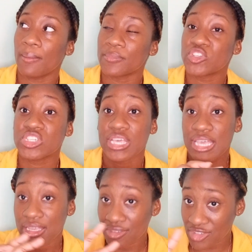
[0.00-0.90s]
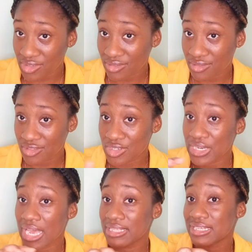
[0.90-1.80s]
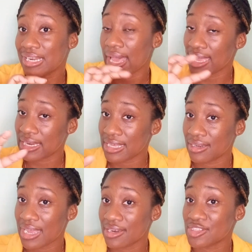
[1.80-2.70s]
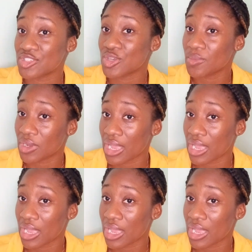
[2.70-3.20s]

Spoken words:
change to that lining that the stomach